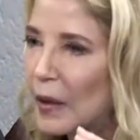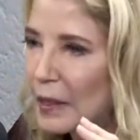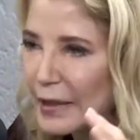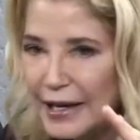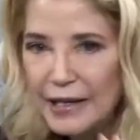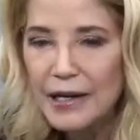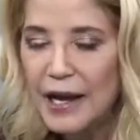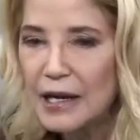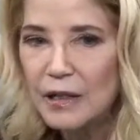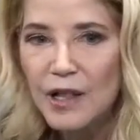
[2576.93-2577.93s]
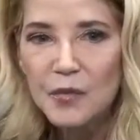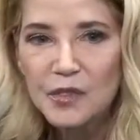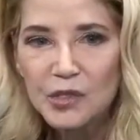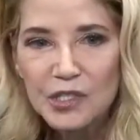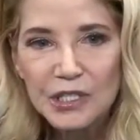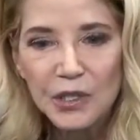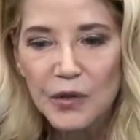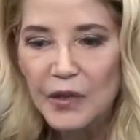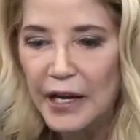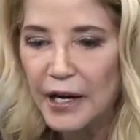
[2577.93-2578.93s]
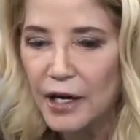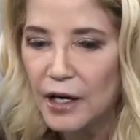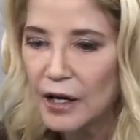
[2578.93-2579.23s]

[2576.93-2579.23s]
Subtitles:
The late night clubs are still there.